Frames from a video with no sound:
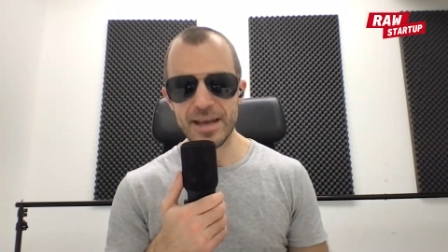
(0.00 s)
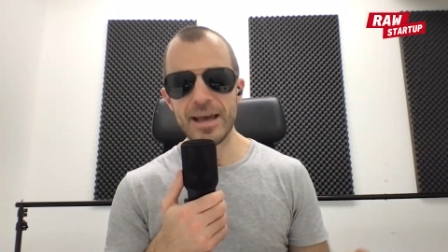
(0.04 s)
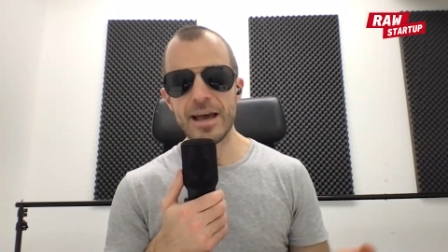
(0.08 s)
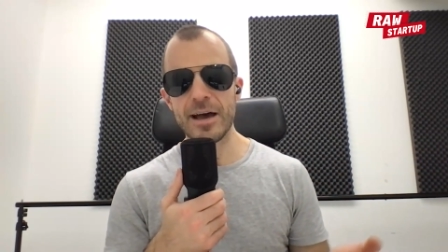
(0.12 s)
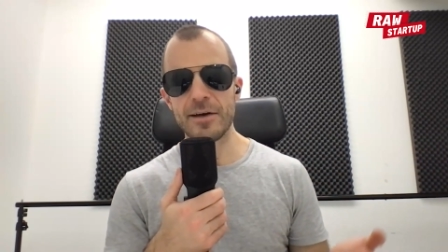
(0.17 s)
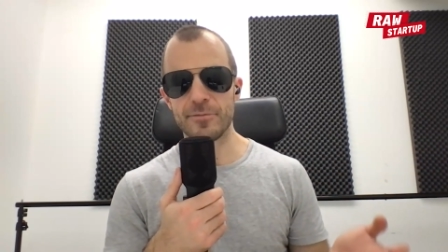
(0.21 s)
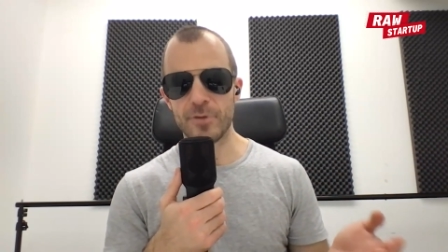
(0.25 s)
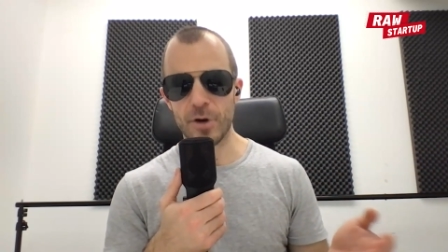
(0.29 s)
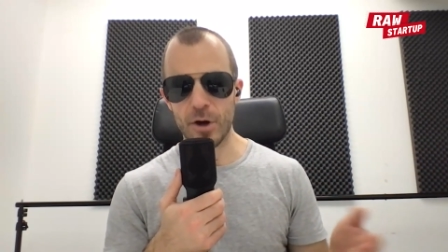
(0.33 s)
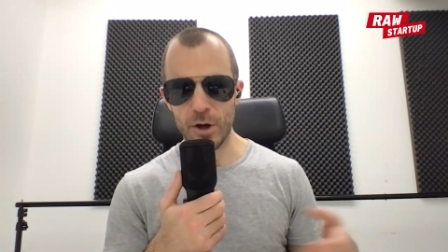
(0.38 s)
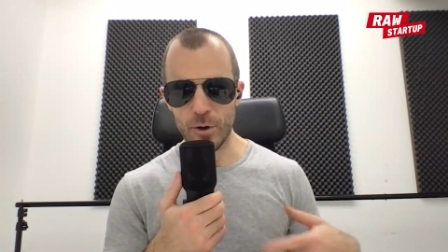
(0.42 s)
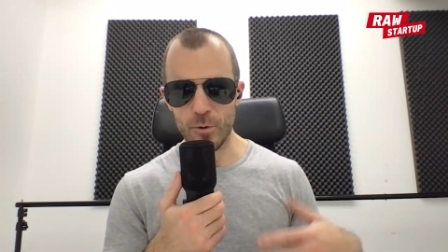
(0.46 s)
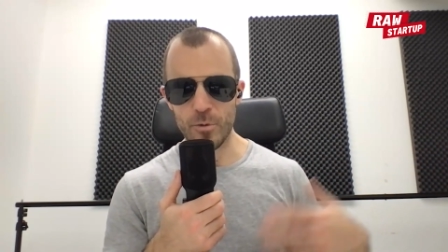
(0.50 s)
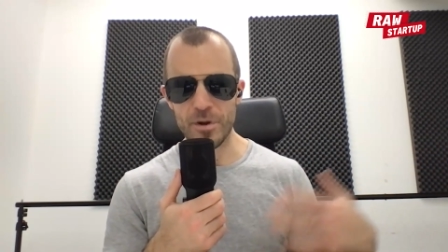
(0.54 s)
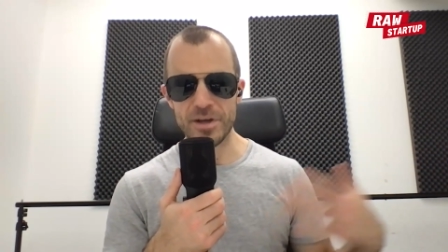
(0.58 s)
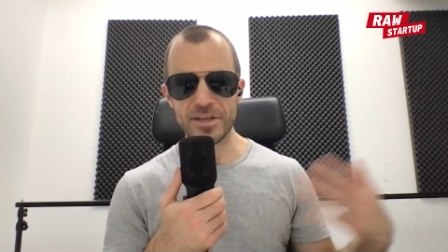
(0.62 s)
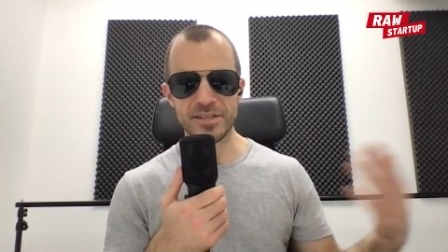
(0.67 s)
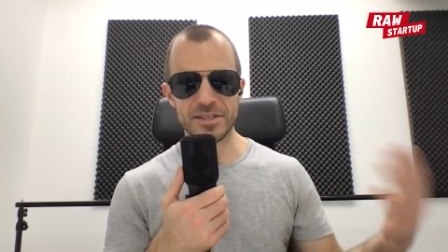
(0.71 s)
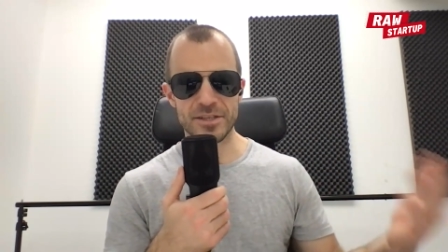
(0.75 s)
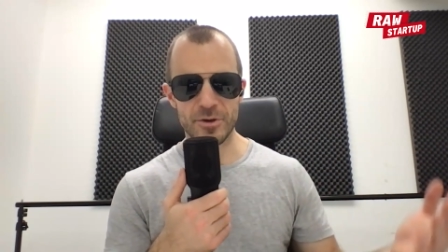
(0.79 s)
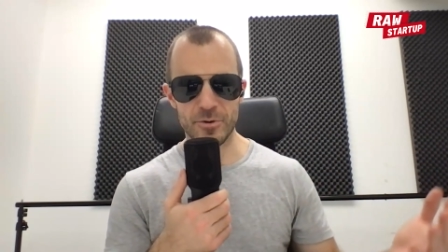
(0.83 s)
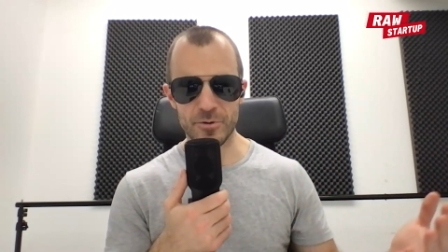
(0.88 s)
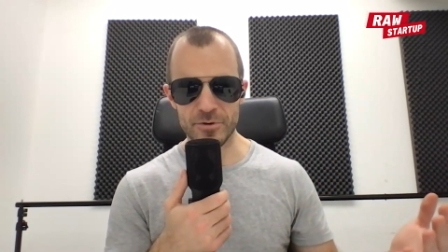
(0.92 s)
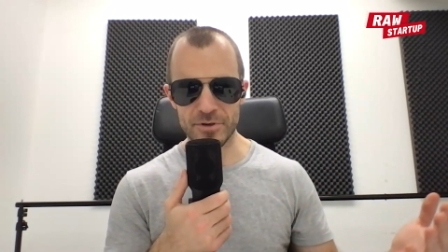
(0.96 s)
have
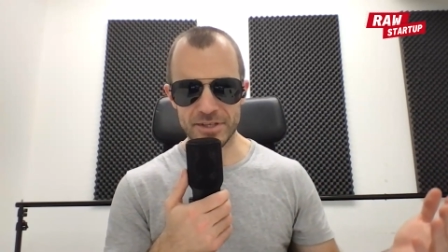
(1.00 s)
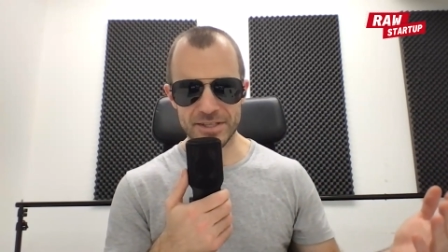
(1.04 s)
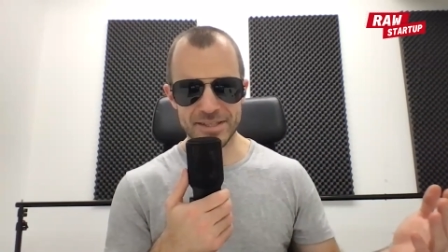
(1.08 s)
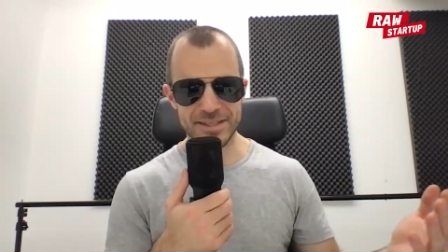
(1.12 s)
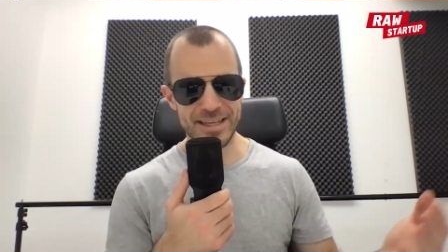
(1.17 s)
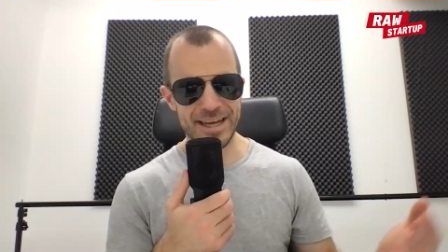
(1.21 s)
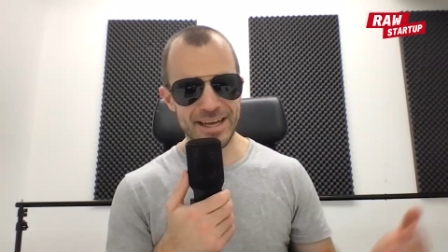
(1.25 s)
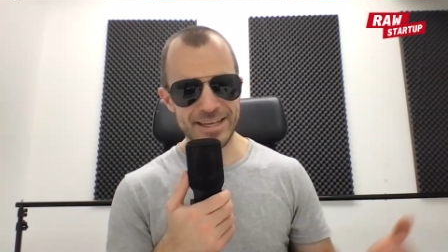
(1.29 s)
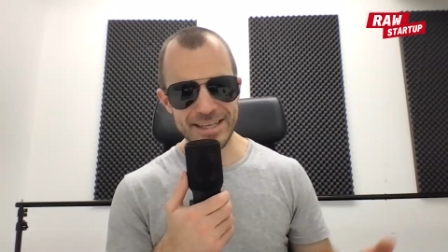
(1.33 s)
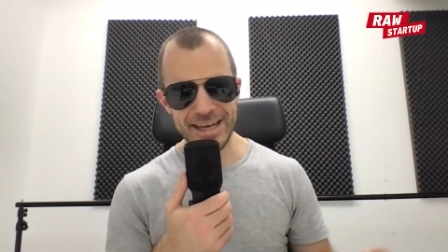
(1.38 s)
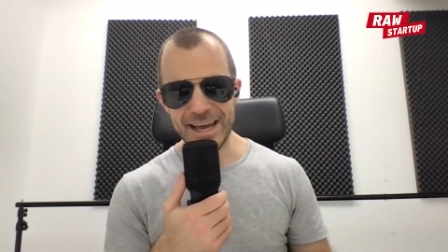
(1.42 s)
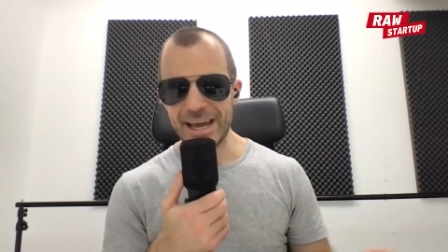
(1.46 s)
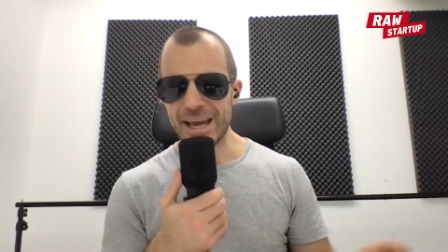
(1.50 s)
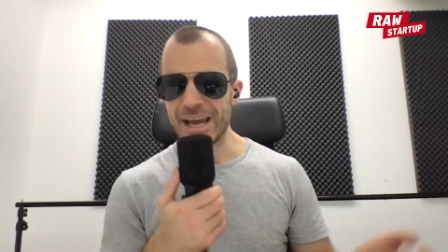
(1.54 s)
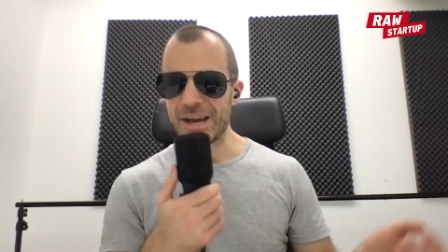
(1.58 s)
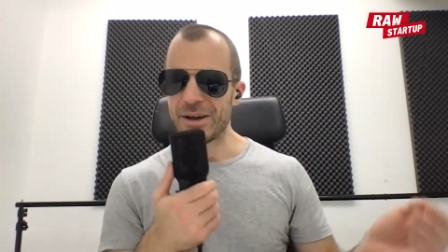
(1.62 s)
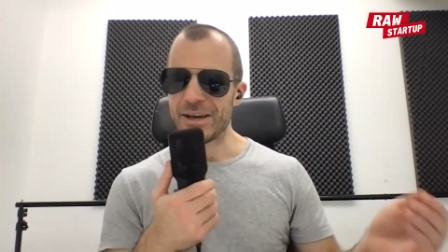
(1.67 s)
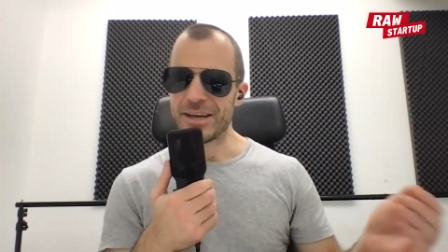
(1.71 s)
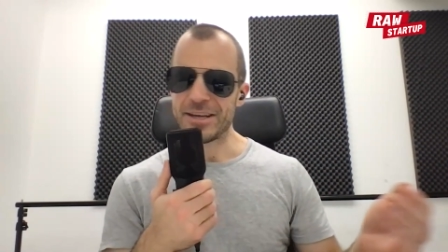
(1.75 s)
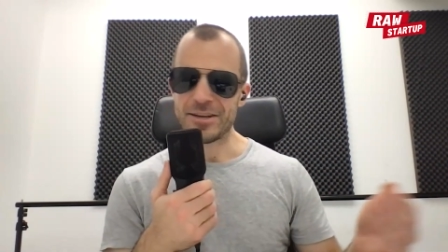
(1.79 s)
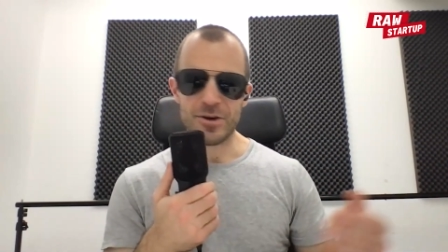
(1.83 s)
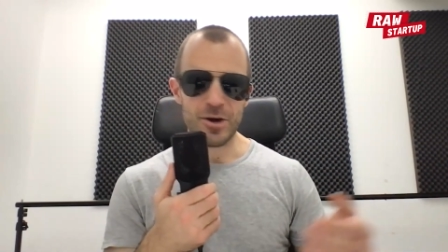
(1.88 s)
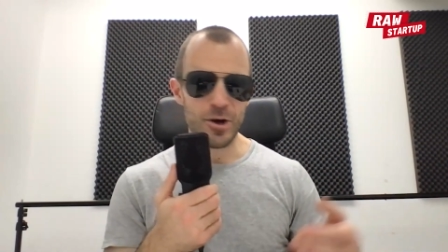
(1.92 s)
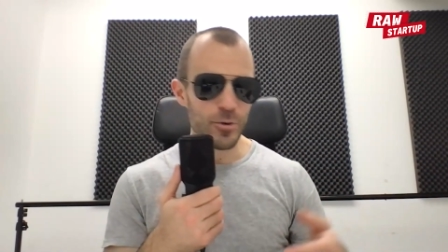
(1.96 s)
always noticed that
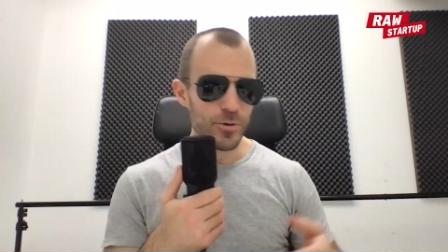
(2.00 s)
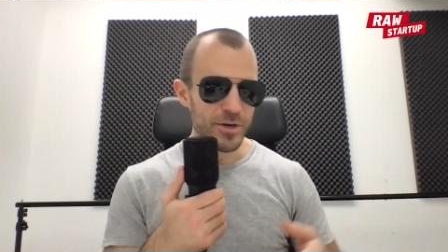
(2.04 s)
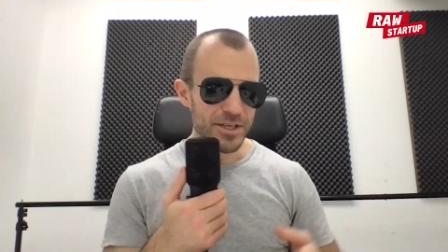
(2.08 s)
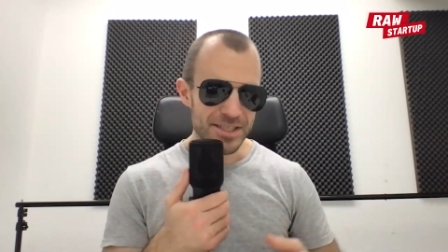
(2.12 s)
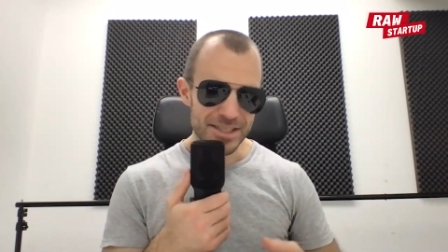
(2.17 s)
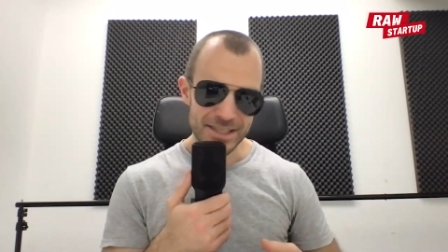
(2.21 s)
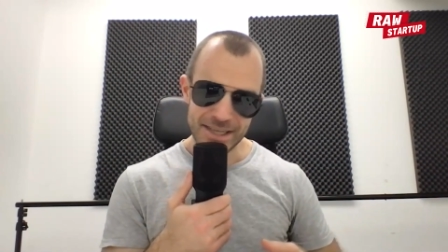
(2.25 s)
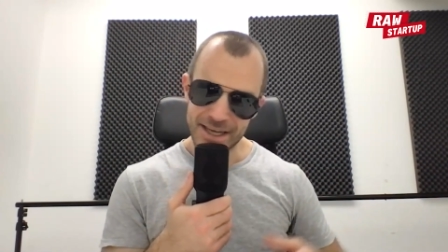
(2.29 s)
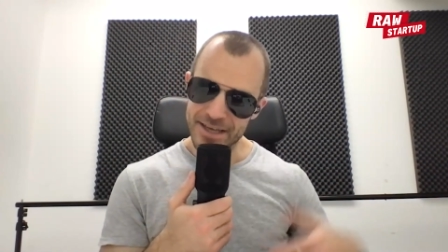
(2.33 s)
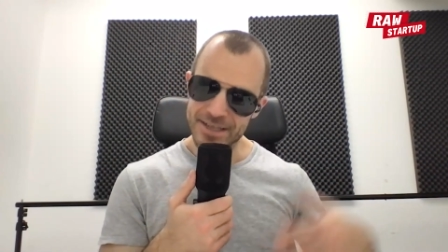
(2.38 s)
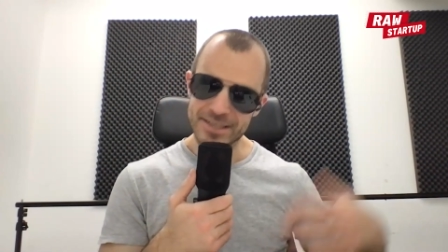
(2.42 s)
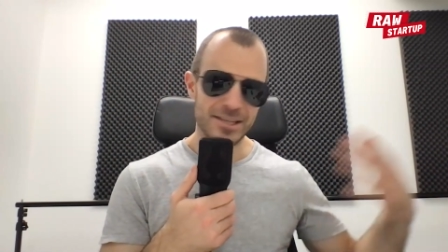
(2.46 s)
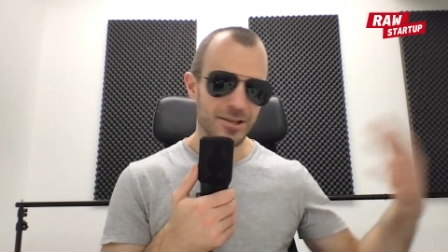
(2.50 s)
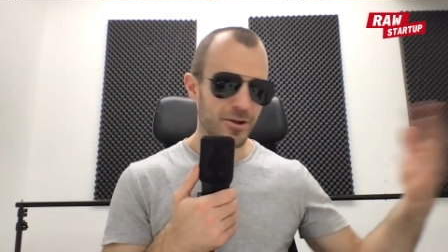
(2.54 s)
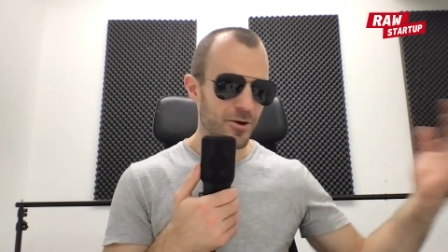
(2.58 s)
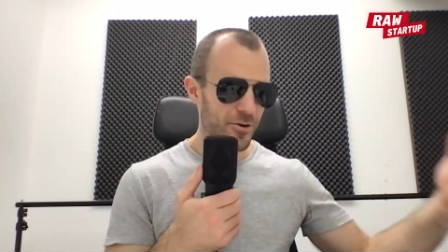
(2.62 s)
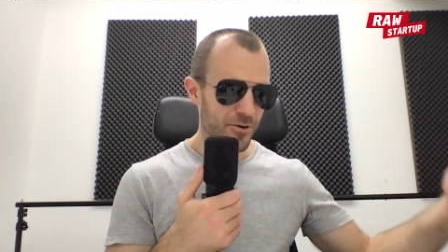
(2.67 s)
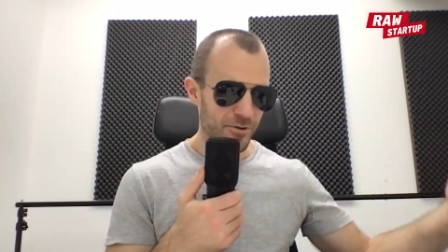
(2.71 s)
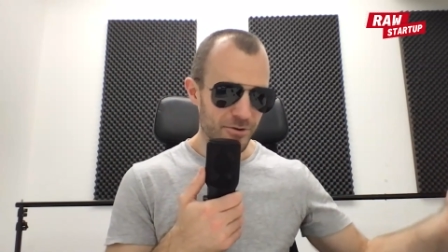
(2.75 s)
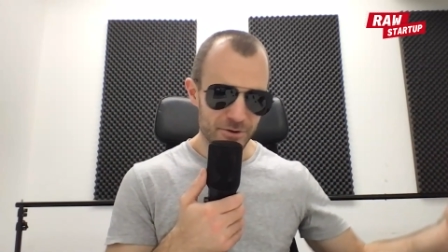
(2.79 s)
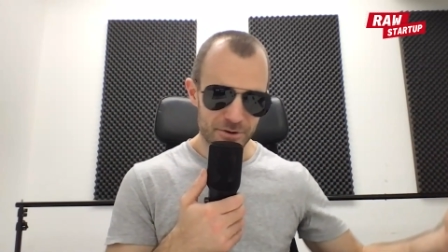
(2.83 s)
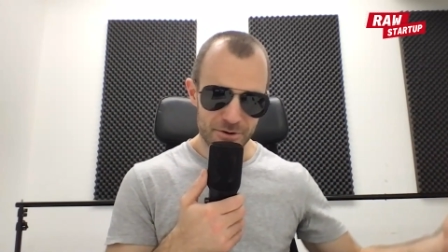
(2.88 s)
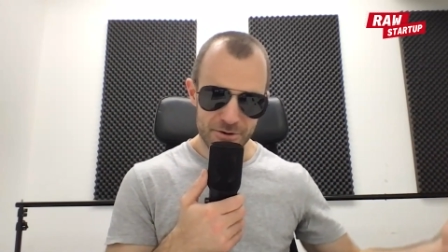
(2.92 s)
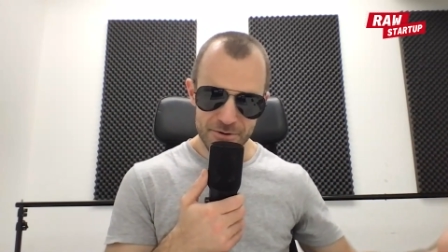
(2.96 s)
it always takes
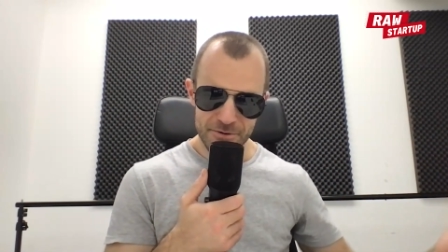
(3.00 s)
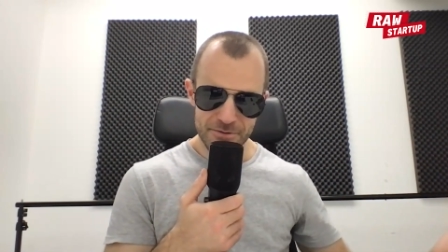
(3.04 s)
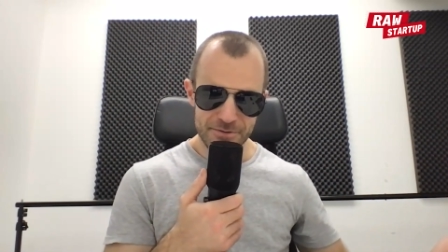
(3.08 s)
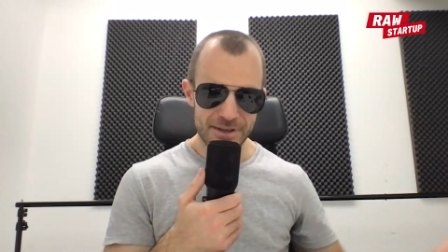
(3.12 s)
longer